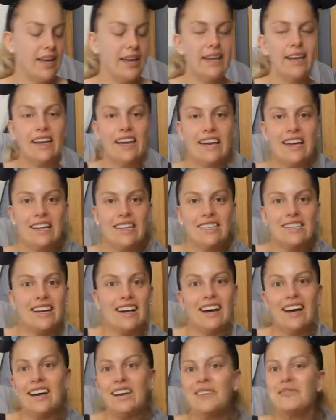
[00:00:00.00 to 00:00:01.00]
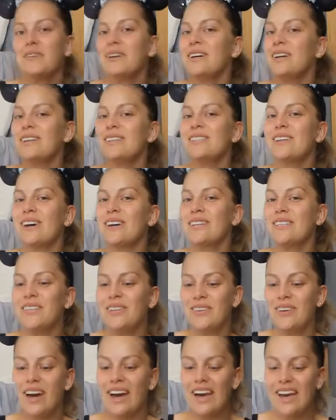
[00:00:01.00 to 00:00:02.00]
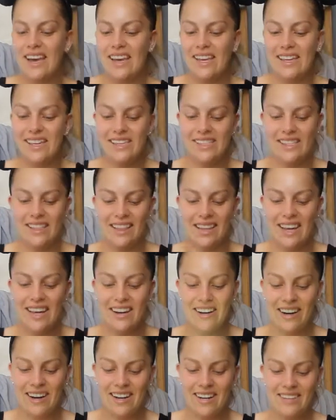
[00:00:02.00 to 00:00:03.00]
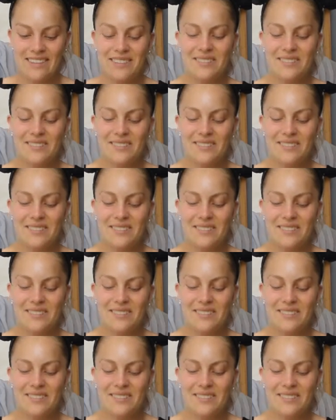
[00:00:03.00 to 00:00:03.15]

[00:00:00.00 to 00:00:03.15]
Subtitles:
And I will talk to you guys later.